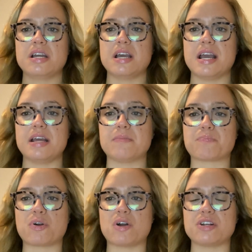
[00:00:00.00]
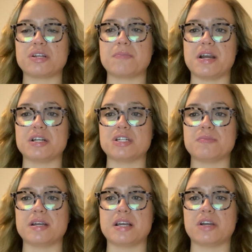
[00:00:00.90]
in project
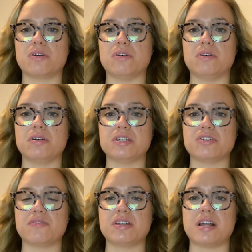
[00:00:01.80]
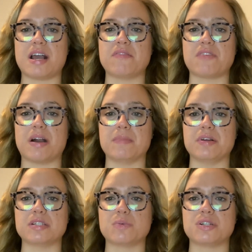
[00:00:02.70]
management and goal-driven
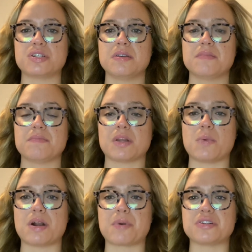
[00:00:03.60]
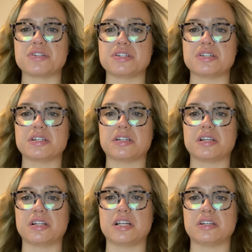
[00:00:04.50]
environments, where precision and
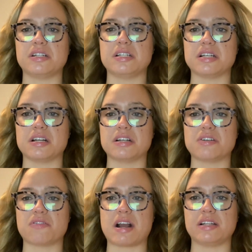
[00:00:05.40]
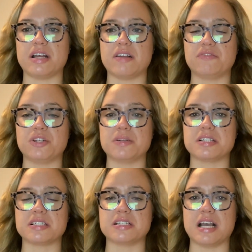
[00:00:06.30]
clearly directly influence
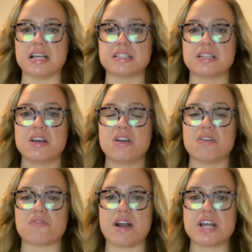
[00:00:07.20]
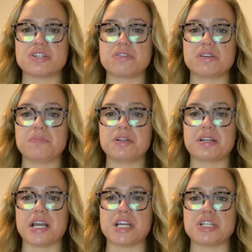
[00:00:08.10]
success. Rational
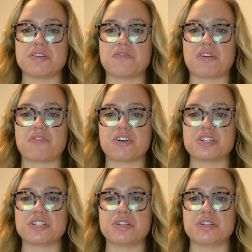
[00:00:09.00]
communication refers to